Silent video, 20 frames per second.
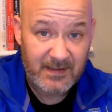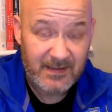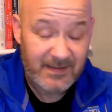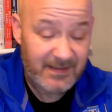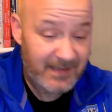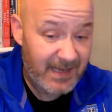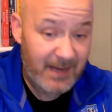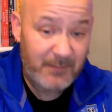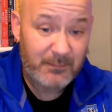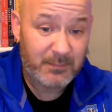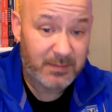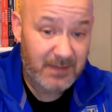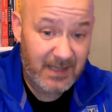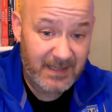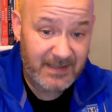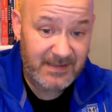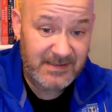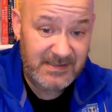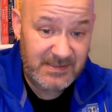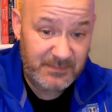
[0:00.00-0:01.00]
Get
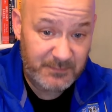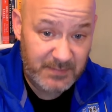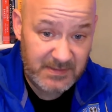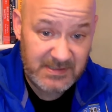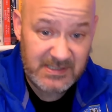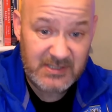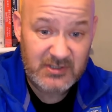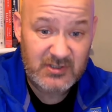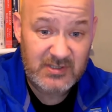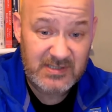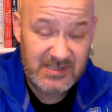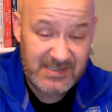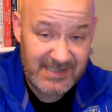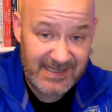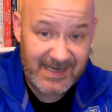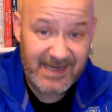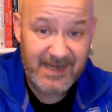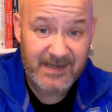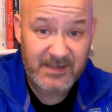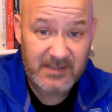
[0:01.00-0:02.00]
players in positions and
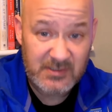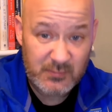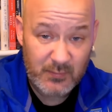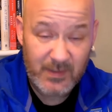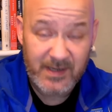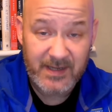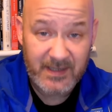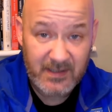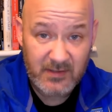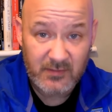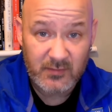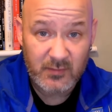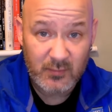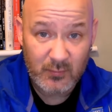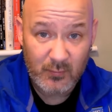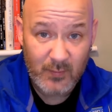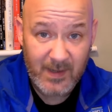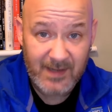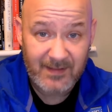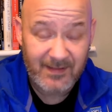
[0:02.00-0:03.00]
areas where they can do
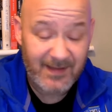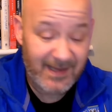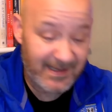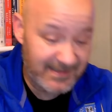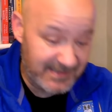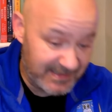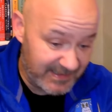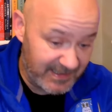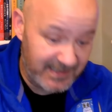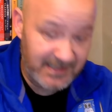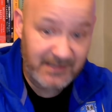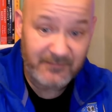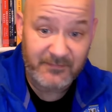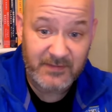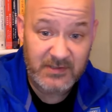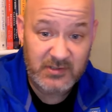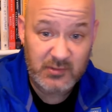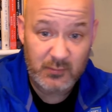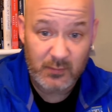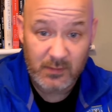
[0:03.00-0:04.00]
well as an
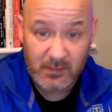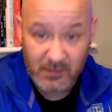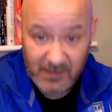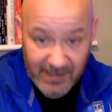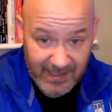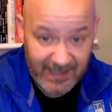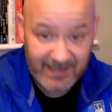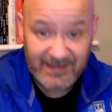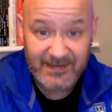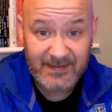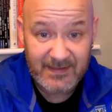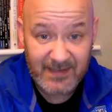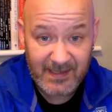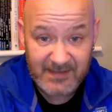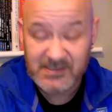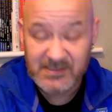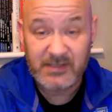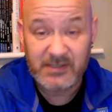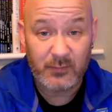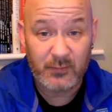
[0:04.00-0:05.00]
individual and
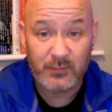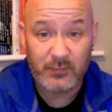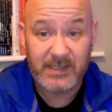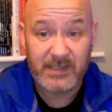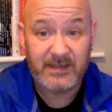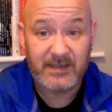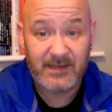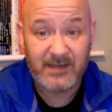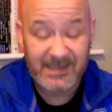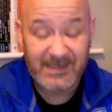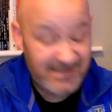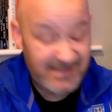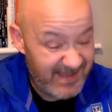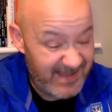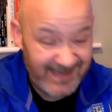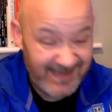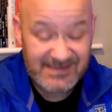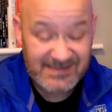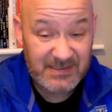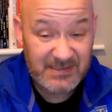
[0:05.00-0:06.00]
as a unit. It's
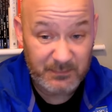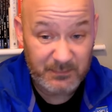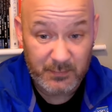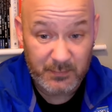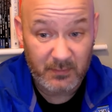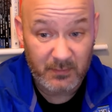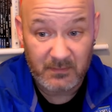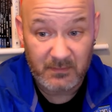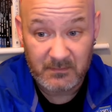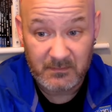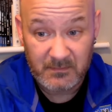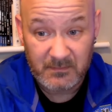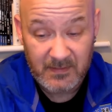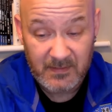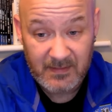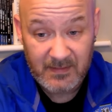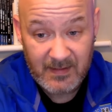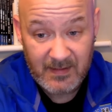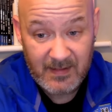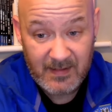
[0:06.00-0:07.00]
that simple.
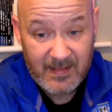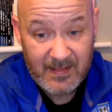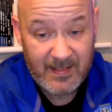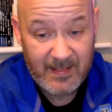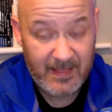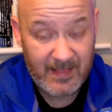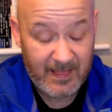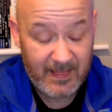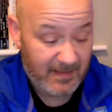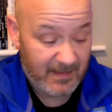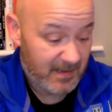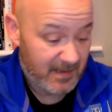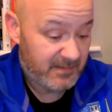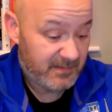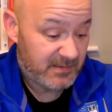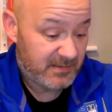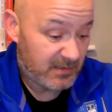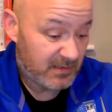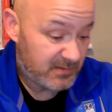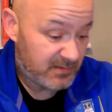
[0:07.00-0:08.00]

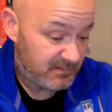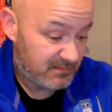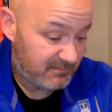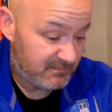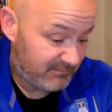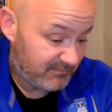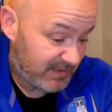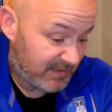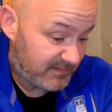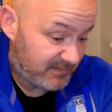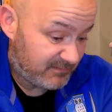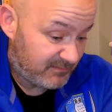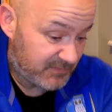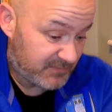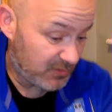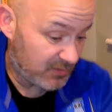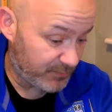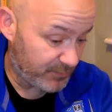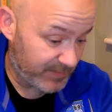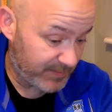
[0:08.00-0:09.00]
And
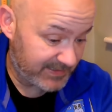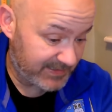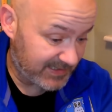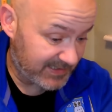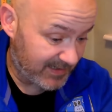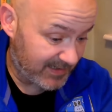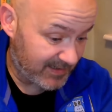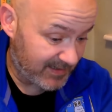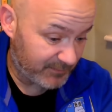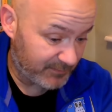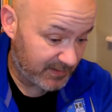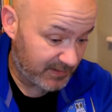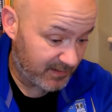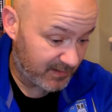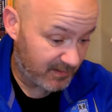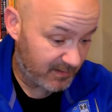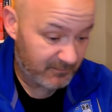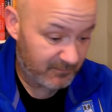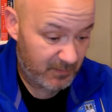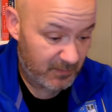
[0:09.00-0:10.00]
too many times, you
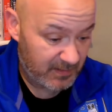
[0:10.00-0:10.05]
know,